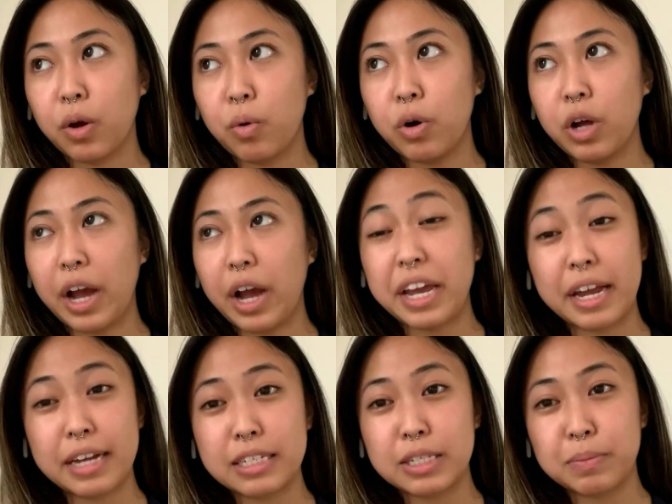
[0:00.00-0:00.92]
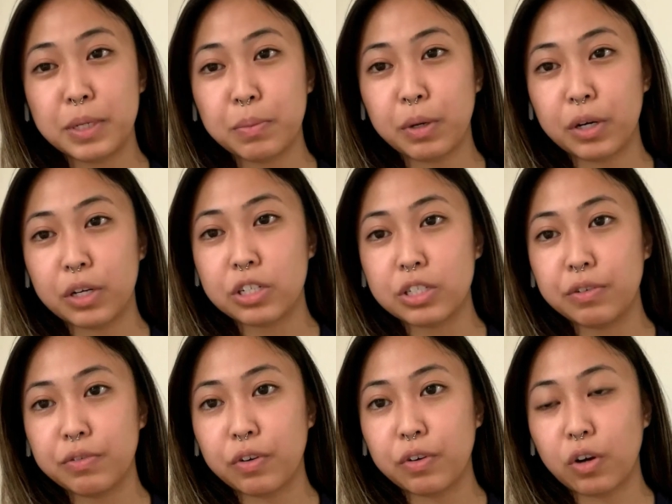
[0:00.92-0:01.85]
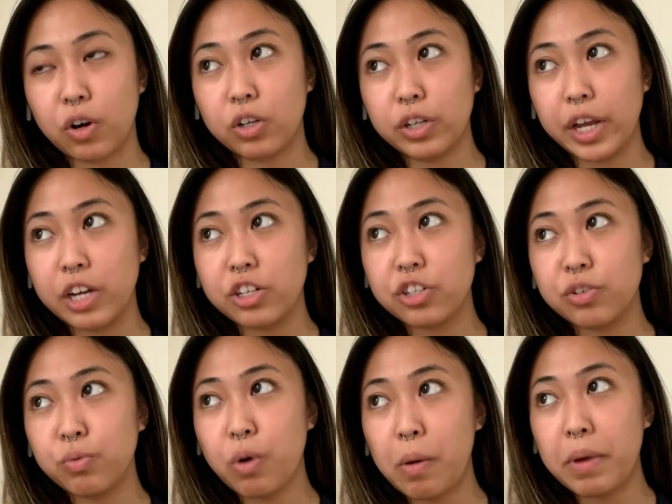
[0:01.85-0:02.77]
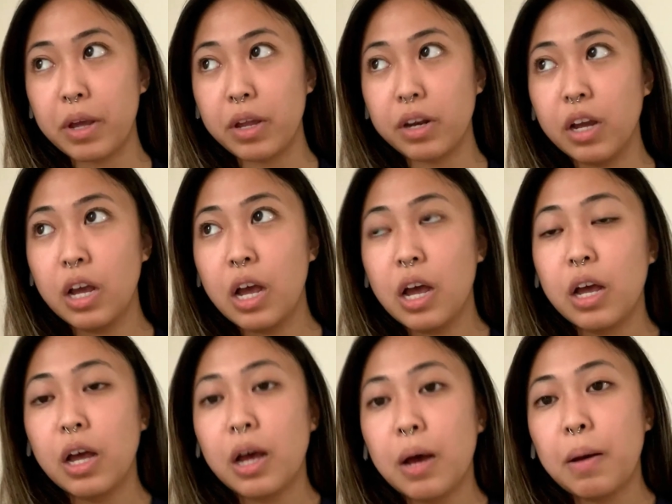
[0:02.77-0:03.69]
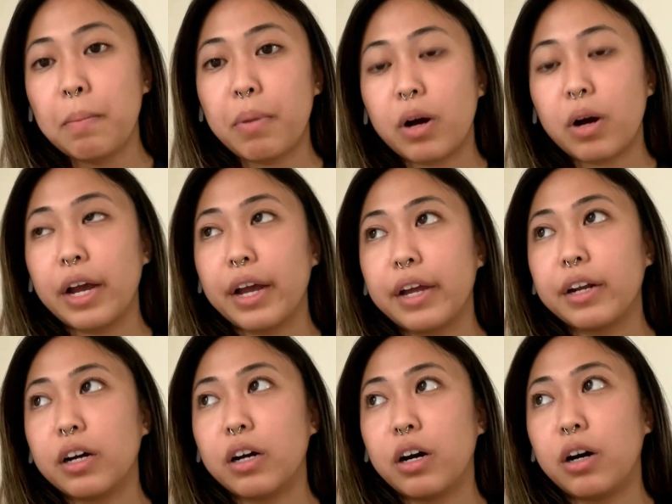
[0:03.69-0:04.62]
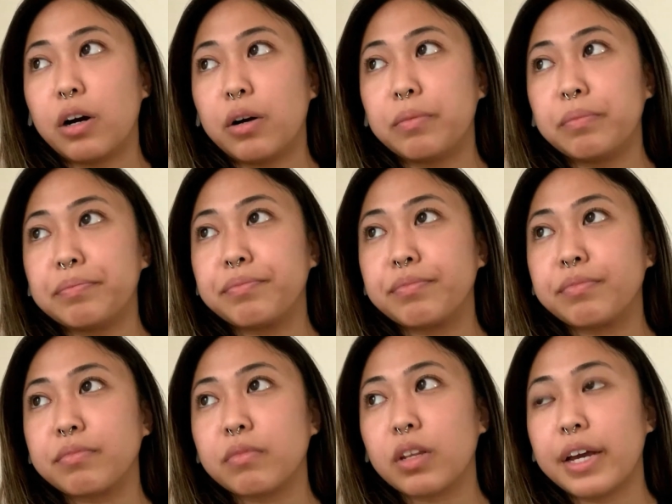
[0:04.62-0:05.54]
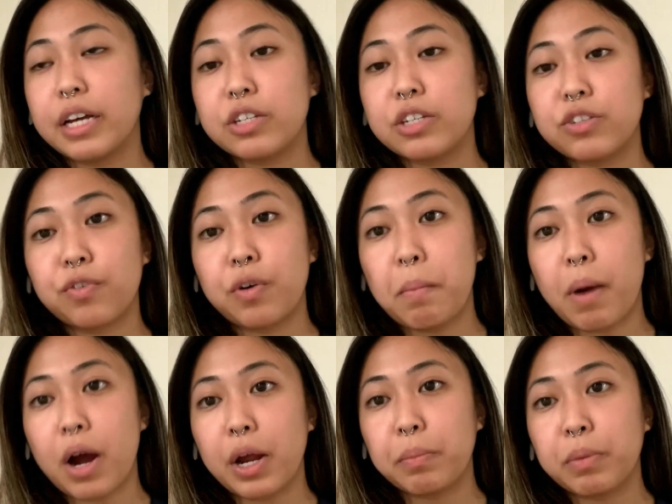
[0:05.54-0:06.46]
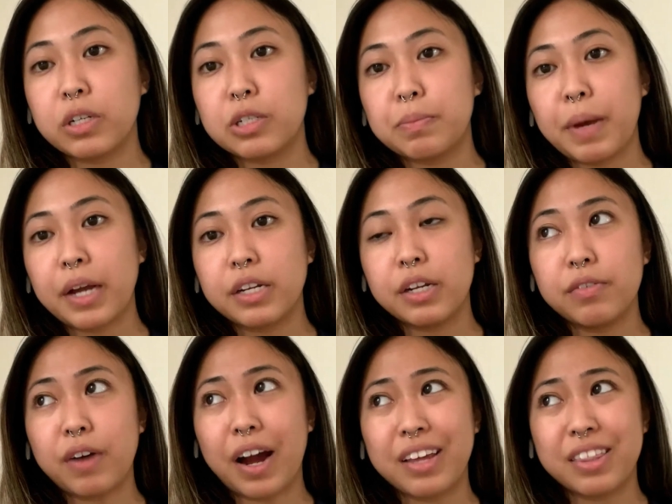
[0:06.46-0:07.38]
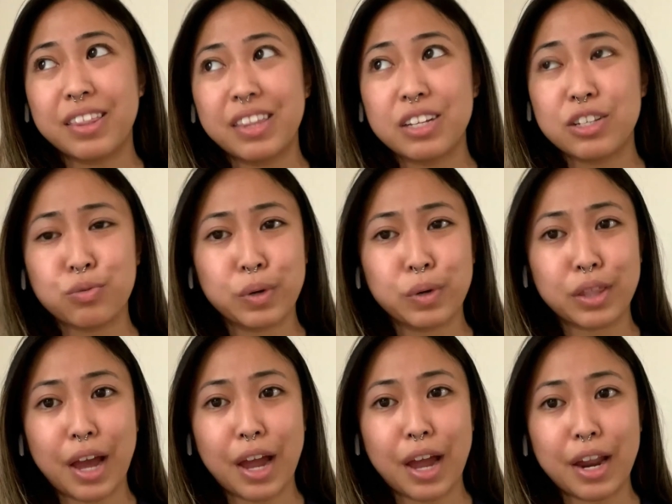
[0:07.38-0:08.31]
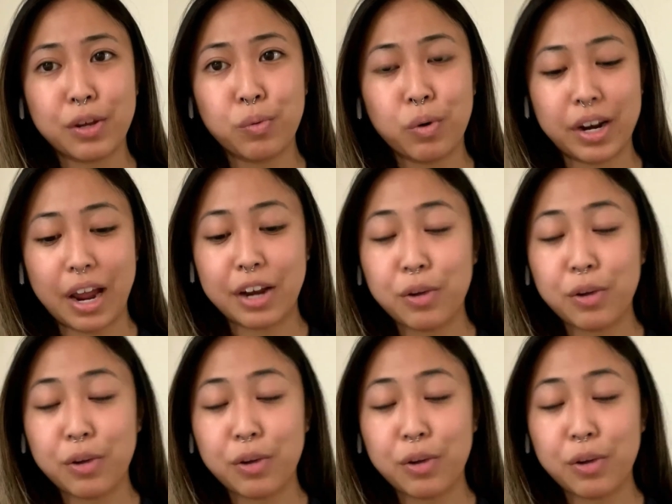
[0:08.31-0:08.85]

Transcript: Well, I can't speak personally for all Asian women, but I guess from my perspective, I think it's with everyone